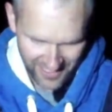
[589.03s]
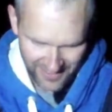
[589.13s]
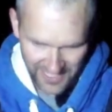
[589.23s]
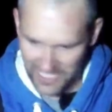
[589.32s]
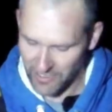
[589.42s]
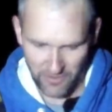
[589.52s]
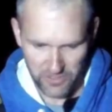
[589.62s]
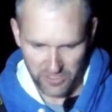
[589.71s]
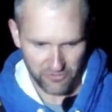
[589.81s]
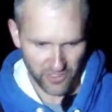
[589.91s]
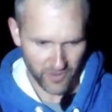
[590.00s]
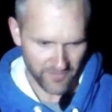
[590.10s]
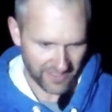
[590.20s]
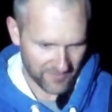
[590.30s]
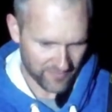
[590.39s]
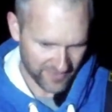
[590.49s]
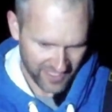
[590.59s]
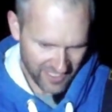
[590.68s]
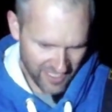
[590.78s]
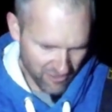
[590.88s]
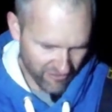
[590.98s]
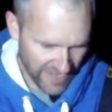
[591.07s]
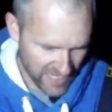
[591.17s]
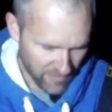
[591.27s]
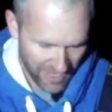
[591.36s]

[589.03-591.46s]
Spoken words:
Didn't know how I was going to follow up that ray